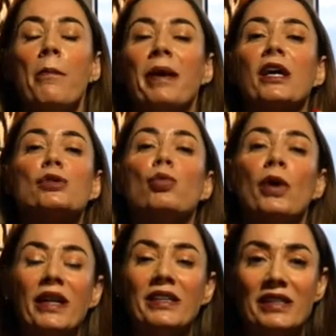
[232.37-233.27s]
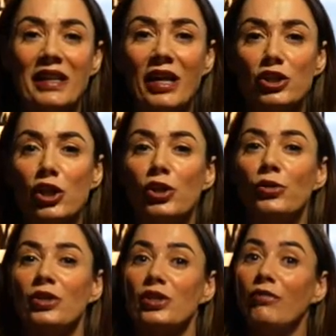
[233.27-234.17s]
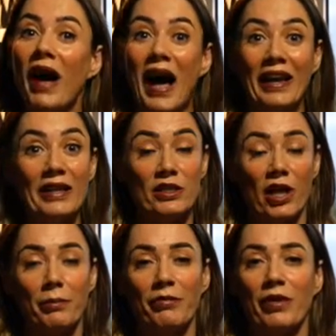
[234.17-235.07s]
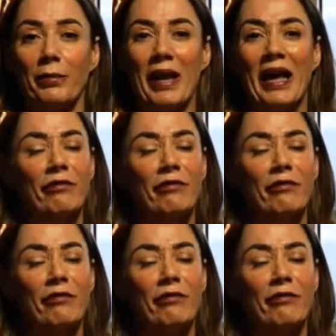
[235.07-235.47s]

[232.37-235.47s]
Because 1 international unit of any type of vitamin A,